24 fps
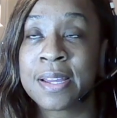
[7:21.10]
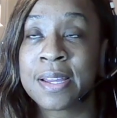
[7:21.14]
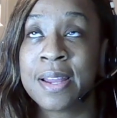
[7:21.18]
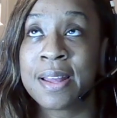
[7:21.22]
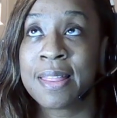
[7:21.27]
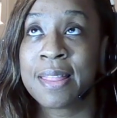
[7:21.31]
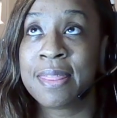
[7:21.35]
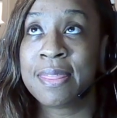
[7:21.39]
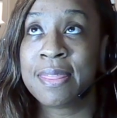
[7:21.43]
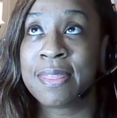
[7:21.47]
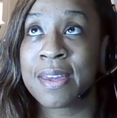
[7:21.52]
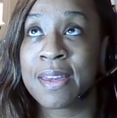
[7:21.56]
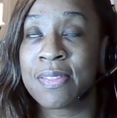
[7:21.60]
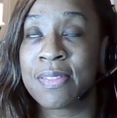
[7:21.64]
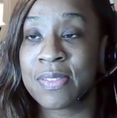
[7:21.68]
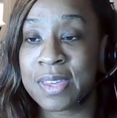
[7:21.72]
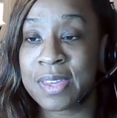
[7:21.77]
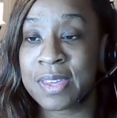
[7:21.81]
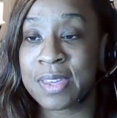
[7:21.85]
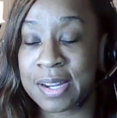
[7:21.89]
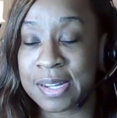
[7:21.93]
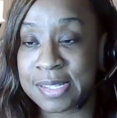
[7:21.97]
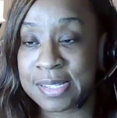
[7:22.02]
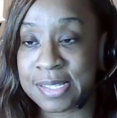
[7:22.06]
than the
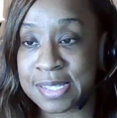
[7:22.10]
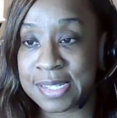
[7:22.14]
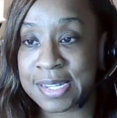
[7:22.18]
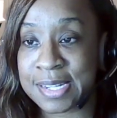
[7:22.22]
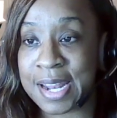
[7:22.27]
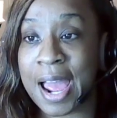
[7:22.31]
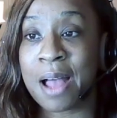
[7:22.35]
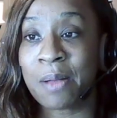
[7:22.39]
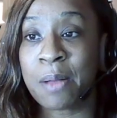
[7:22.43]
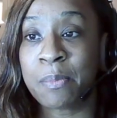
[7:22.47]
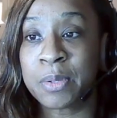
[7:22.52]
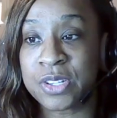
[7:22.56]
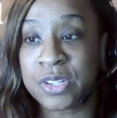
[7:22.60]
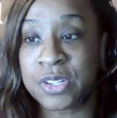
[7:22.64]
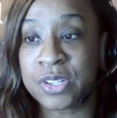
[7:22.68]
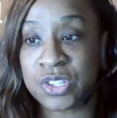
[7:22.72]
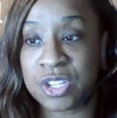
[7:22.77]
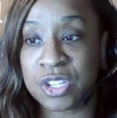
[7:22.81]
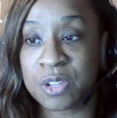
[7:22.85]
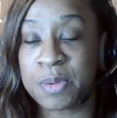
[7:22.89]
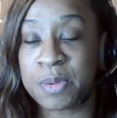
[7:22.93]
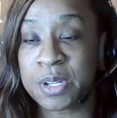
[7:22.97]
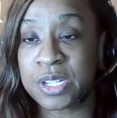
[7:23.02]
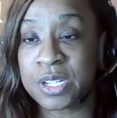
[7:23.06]
established
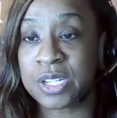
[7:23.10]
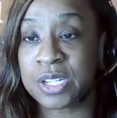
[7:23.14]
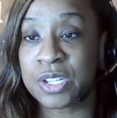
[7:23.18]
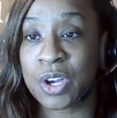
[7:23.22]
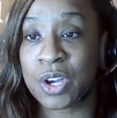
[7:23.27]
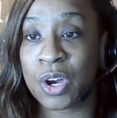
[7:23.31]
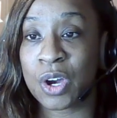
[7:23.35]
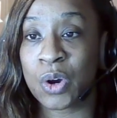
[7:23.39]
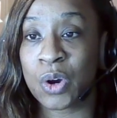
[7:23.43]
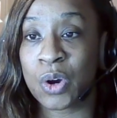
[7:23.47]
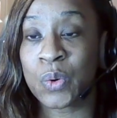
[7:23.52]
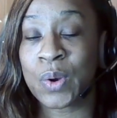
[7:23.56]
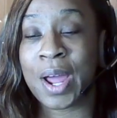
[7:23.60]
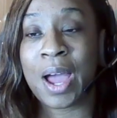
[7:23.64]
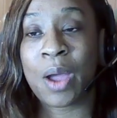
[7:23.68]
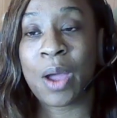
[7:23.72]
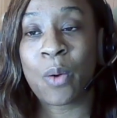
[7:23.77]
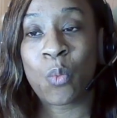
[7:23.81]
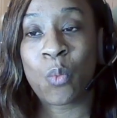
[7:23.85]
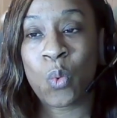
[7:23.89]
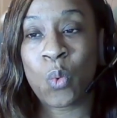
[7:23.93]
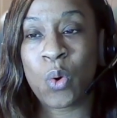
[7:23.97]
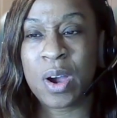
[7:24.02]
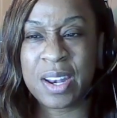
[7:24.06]
CPT code, I
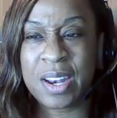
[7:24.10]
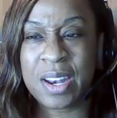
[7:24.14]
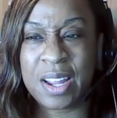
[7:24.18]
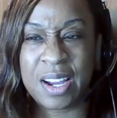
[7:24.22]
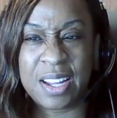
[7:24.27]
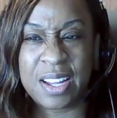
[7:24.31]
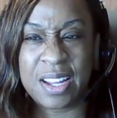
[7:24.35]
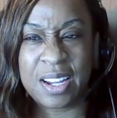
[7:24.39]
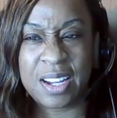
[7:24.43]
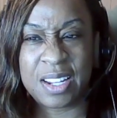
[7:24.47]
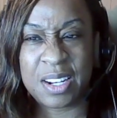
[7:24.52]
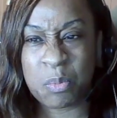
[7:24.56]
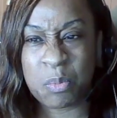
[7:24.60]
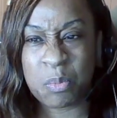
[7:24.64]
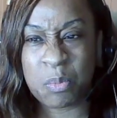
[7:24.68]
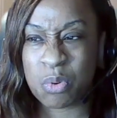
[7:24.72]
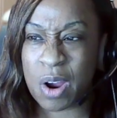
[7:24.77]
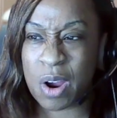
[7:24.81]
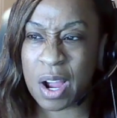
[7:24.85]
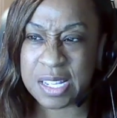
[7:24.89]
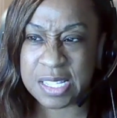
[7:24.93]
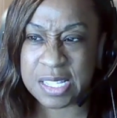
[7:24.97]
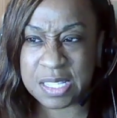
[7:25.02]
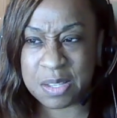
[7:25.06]
want an
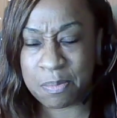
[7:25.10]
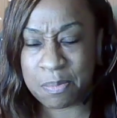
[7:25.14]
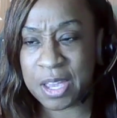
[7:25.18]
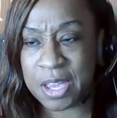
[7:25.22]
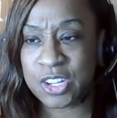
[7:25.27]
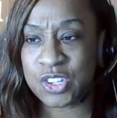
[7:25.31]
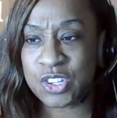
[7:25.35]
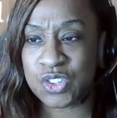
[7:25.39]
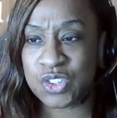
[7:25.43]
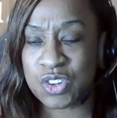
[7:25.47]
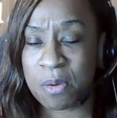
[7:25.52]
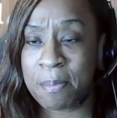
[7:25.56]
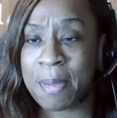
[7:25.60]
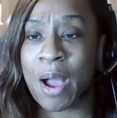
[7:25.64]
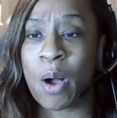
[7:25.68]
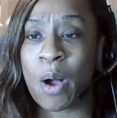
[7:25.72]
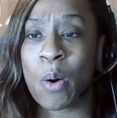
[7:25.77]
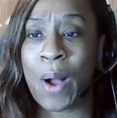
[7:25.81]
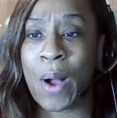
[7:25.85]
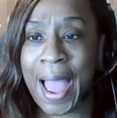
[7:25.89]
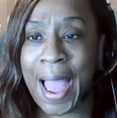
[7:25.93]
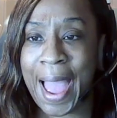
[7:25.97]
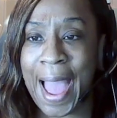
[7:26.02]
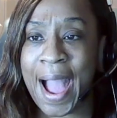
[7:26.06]
approximation about
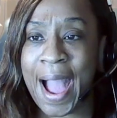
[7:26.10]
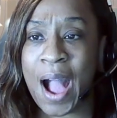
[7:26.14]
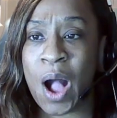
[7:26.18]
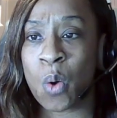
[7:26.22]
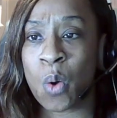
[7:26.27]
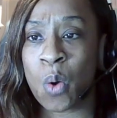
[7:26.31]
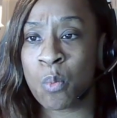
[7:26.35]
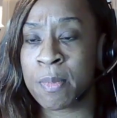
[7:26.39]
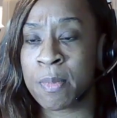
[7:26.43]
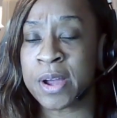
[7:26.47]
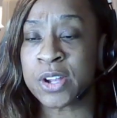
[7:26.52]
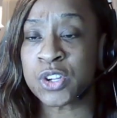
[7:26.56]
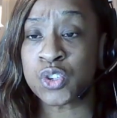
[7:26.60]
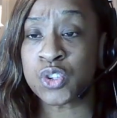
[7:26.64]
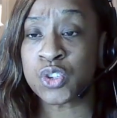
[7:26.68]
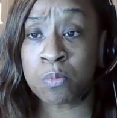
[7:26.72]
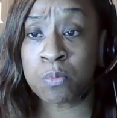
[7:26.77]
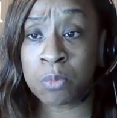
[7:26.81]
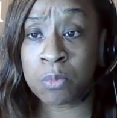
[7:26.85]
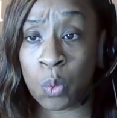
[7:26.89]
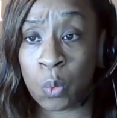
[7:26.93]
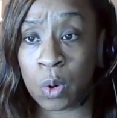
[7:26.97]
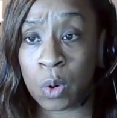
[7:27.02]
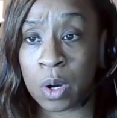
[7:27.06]
how much
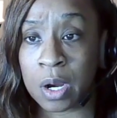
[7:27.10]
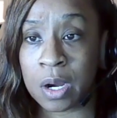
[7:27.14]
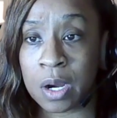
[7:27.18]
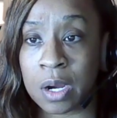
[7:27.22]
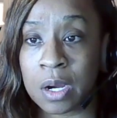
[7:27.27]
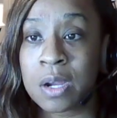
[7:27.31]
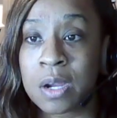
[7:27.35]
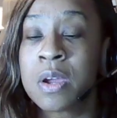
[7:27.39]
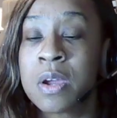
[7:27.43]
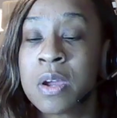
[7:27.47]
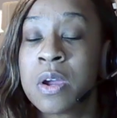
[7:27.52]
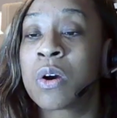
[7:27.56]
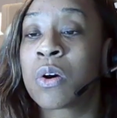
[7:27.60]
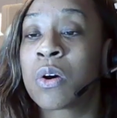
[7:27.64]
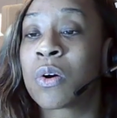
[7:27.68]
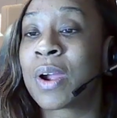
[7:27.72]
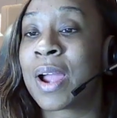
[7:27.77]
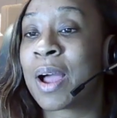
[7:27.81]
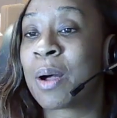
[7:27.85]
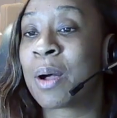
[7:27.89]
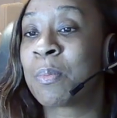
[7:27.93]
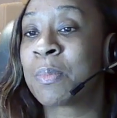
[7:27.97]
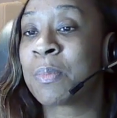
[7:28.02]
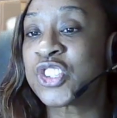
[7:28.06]
more or how
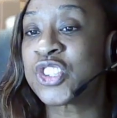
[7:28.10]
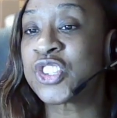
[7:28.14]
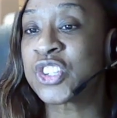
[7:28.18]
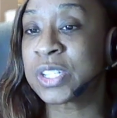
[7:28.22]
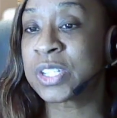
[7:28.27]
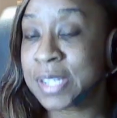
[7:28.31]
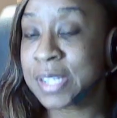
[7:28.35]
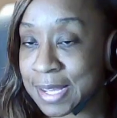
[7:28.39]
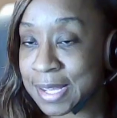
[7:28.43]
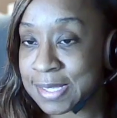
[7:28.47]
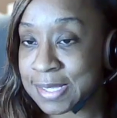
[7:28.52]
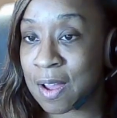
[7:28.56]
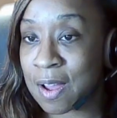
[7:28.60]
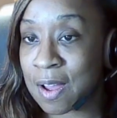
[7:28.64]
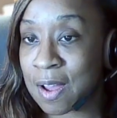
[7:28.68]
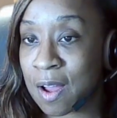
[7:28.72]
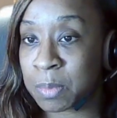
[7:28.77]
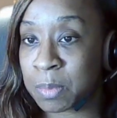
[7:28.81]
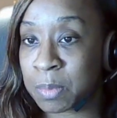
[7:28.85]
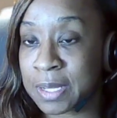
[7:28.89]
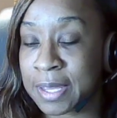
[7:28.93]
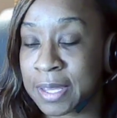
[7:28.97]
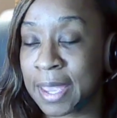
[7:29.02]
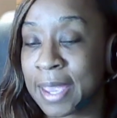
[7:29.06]
much less
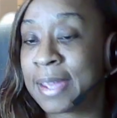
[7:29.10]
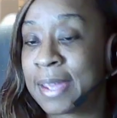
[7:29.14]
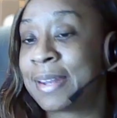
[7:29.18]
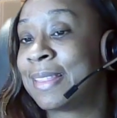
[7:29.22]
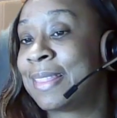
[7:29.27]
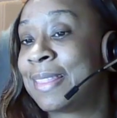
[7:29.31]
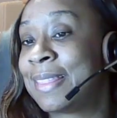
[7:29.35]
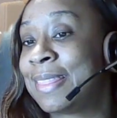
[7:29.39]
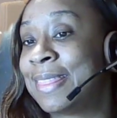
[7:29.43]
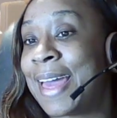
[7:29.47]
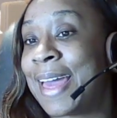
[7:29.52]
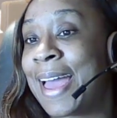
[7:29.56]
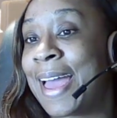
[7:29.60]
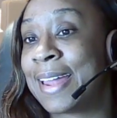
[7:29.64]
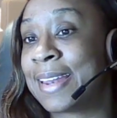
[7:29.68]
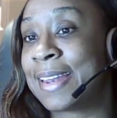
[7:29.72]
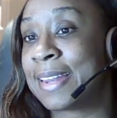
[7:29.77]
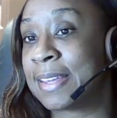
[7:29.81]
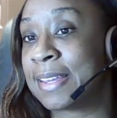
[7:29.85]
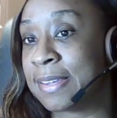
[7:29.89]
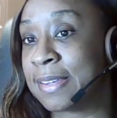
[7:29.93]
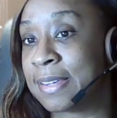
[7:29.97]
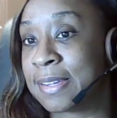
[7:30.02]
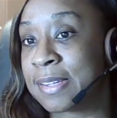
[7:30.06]
complicated that
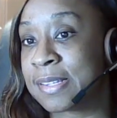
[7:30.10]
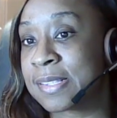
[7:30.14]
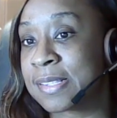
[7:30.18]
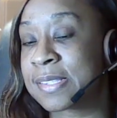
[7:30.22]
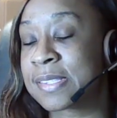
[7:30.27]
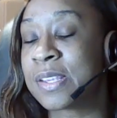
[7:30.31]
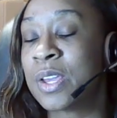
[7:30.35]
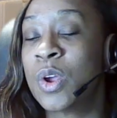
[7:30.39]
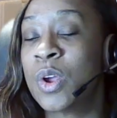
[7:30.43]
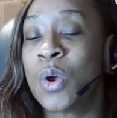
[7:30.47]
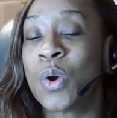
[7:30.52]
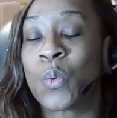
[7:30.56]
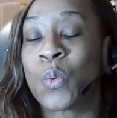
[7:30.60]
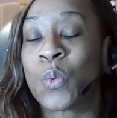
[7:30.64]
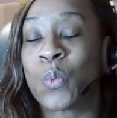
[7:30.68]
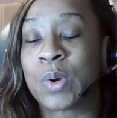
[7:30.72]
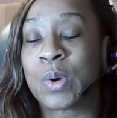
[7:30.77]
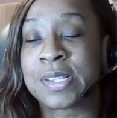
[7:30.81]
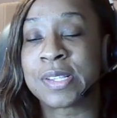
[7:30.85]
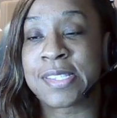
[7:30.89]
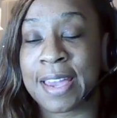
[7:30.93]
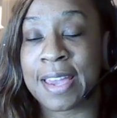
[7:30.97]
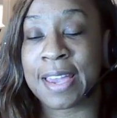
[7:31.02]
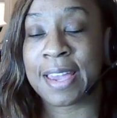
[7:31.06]
is. Once
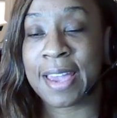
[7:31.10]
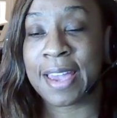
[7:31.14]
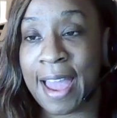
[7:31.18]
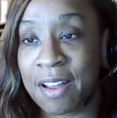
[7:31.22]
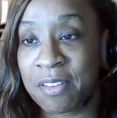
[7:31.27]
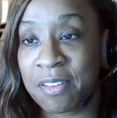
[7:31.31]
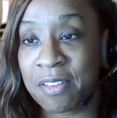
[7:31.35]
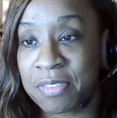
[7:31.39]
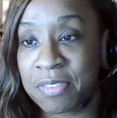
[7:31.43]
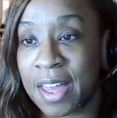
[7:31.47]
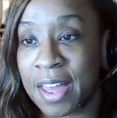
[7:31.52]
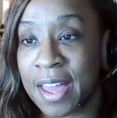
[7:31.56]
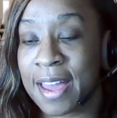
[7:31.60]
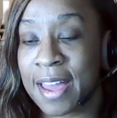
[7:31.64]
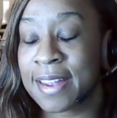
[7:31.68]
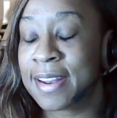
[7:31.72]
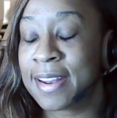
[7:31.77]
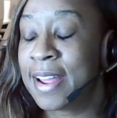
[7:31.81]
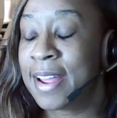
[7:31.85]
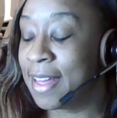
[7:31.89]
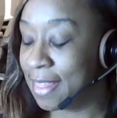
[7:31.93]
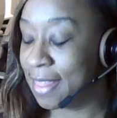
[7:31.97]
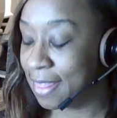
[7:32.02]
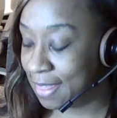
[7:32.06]
I have that,
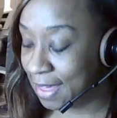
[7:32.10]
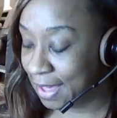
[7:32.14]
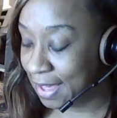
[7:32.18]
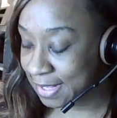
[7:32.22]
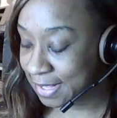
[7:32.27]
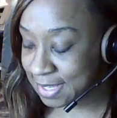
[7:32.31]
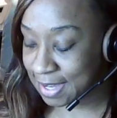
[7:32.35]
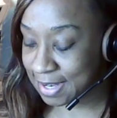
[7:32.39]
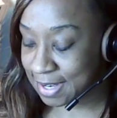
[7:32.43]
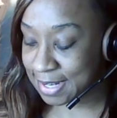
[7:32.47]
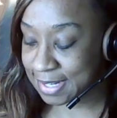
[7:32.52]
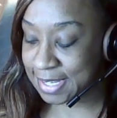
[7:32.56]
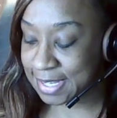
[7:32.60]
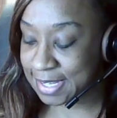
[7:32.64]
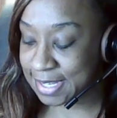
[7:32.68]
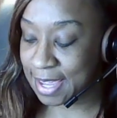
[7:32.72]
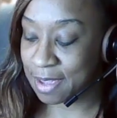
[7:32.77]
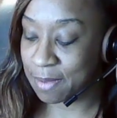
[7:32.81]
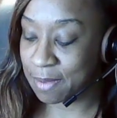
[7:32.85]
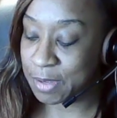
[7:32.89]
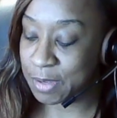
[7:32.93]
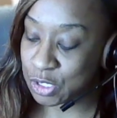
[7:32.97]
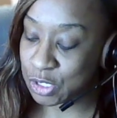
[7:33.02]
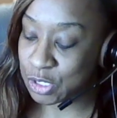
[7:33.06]
that's going to take me
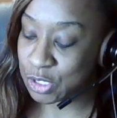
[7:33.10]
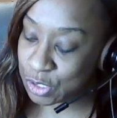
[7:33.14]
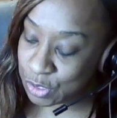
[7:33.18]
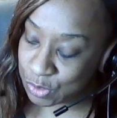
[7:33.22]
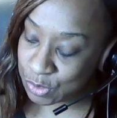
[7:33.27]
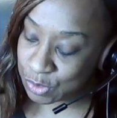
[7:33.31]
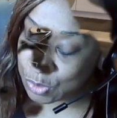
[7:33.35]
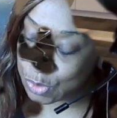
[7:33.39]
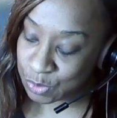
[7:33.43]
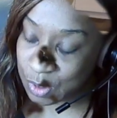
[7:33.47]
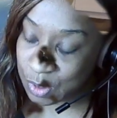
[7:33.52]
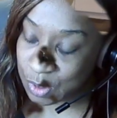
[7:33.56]
to